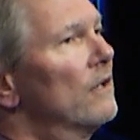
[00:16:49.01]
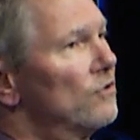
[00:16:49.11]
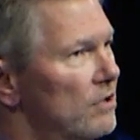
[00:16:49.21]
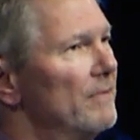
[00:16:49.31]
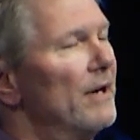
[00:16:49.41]

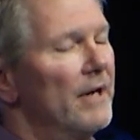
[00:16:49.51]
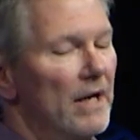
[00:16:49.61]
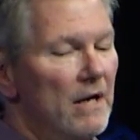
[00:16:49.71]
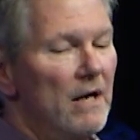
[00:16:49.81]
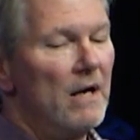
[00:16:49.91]

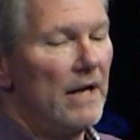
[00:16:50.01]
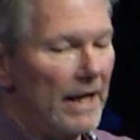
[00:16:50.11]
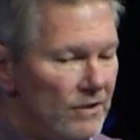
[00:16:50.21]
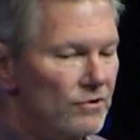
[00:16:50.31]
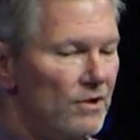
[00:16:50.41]
Samaria,
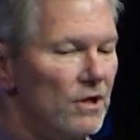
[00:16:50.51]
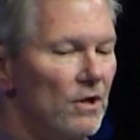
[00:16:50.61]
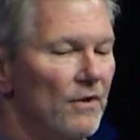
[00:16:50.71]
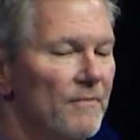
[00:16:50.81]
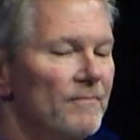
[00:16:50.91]
ends of the
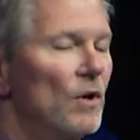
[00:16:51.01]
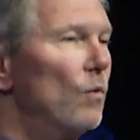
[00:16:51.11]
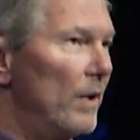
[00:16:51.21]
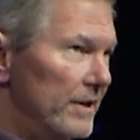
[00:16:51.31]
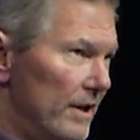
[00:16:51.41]
earth.
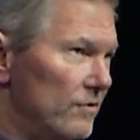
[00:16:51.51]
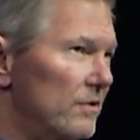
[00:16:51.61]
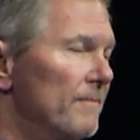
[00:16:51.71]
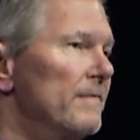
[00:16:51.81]
Witness.